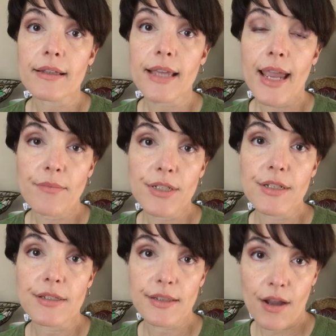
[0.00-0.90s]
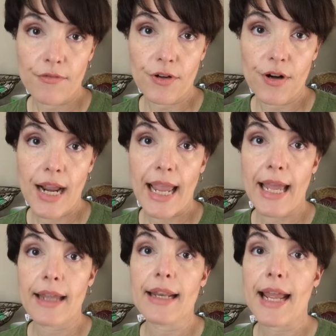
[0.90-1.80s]
came to discover
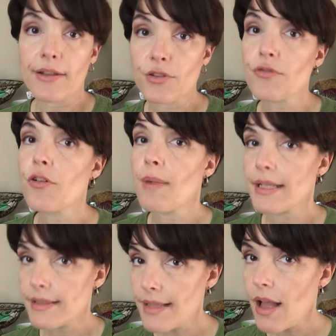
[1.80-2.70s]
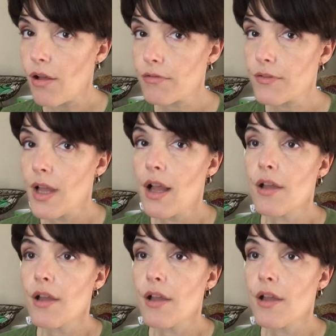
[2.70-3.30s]
and answer for myself